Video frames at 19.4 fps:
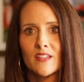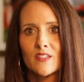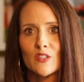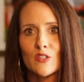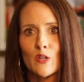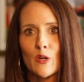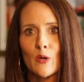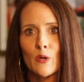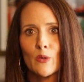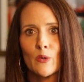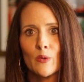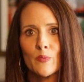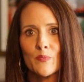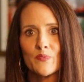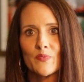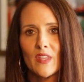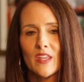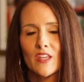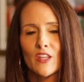So,
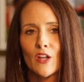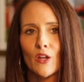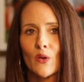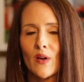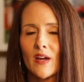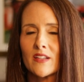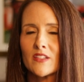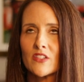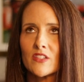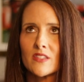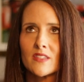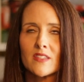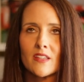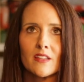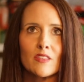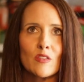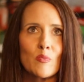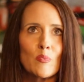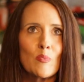you know, I just
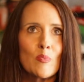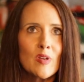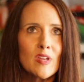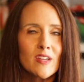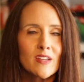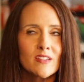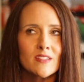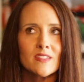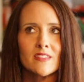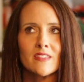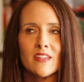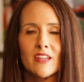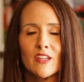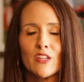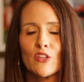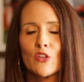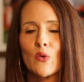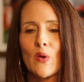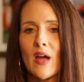think the biggest
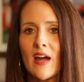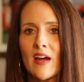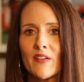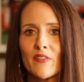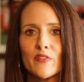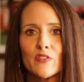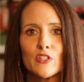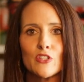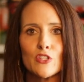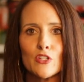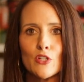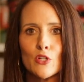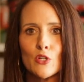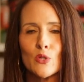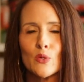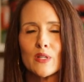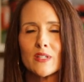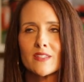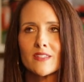thing you have to
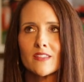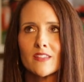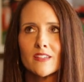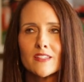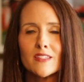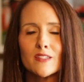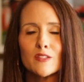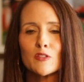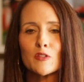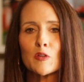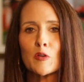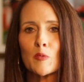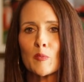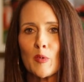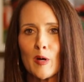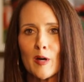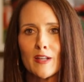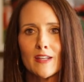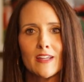do is listen to your
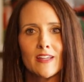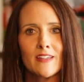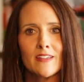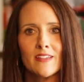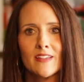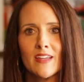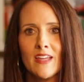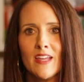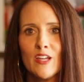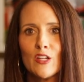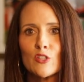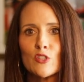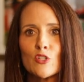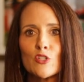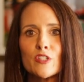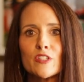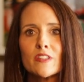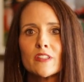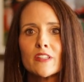body.
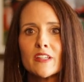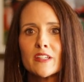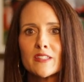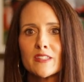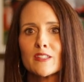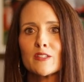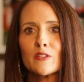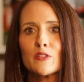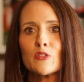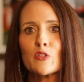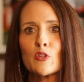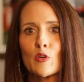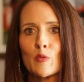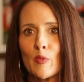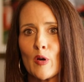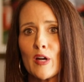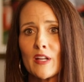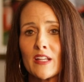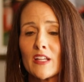Just listen to your
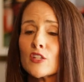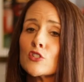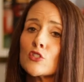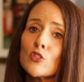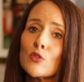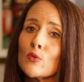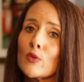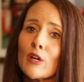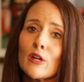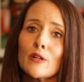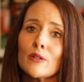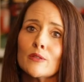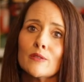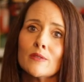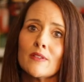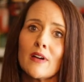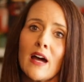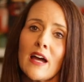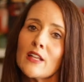body, because you
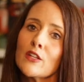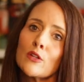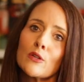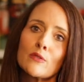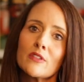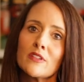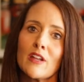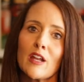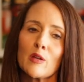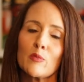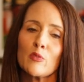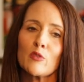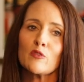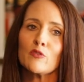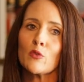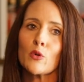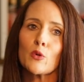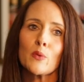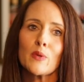know, I knew the night
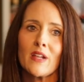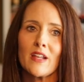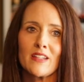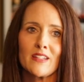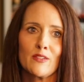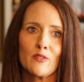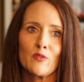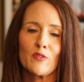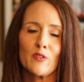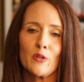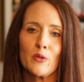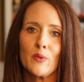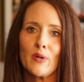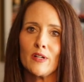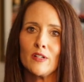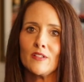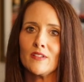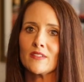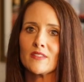before when I didn't feel
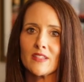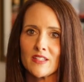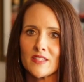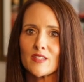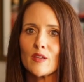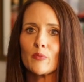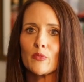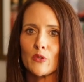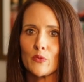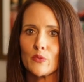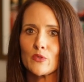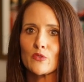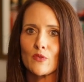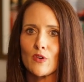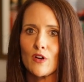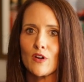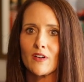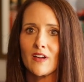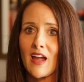well that something was
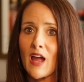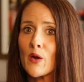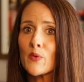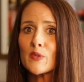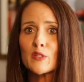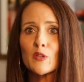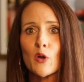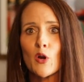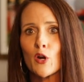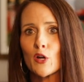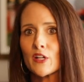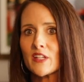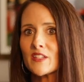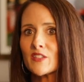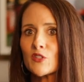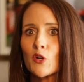wrong. I was already